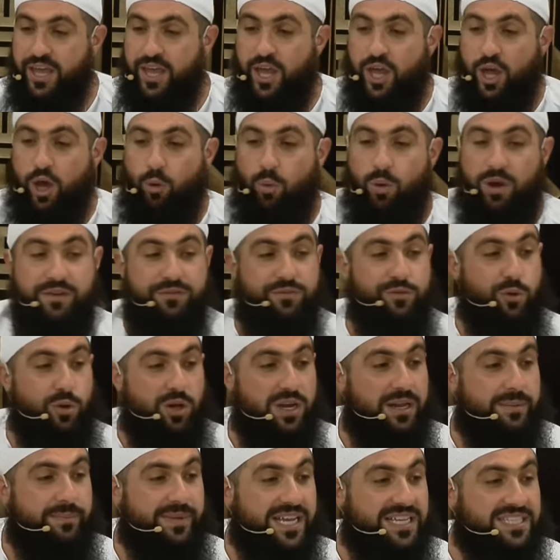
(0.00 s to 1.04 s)
One of the
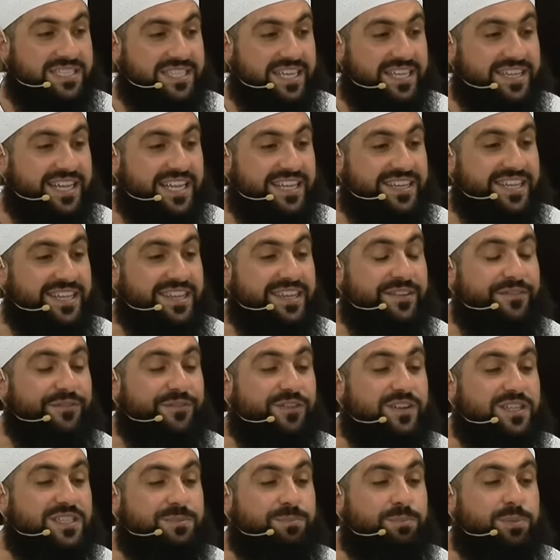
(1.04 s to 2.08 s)
ulama said that the
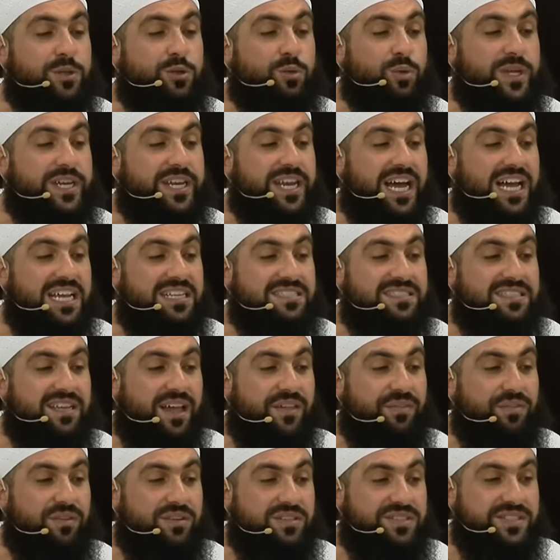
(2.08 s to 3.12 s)
difference between us
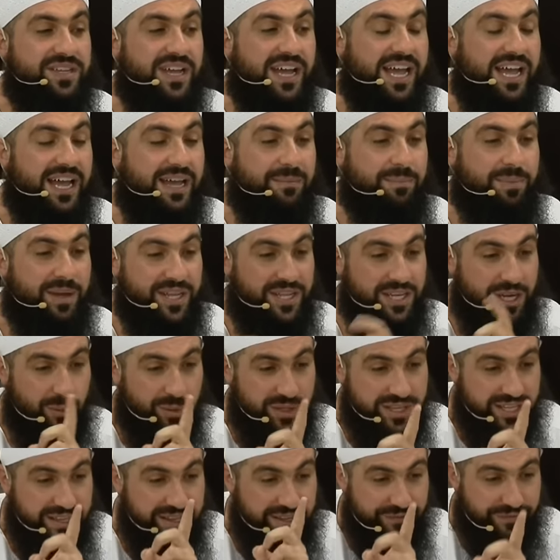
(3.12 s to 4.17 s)
and the Sahaba, you know
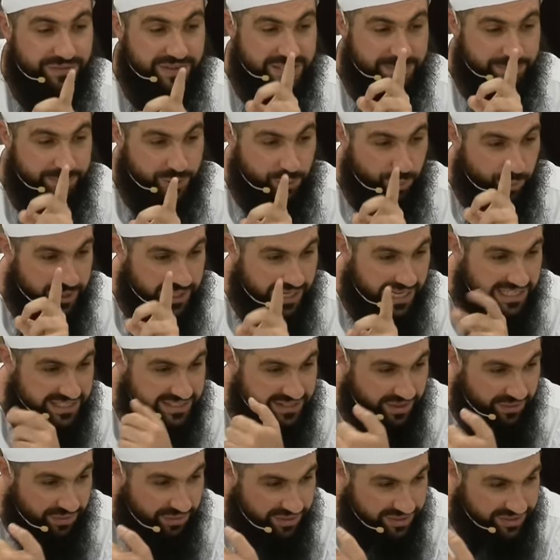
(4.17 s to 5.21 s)
what the difference between us
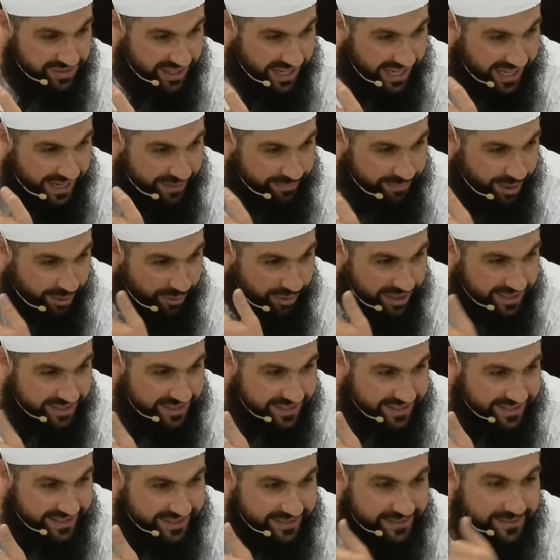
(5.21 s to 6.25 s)
and the Sahaba
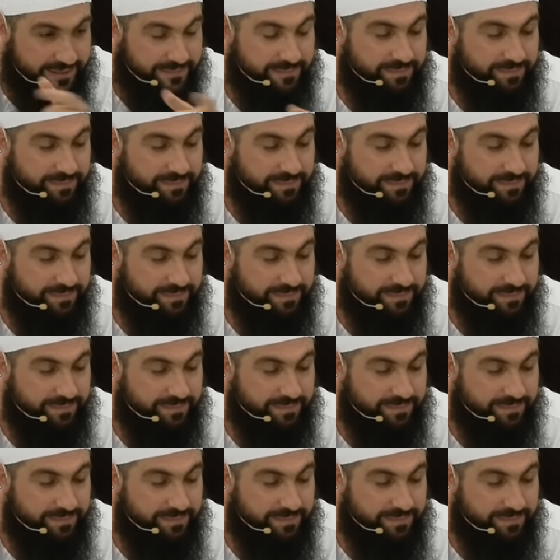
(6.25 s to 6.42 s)
was?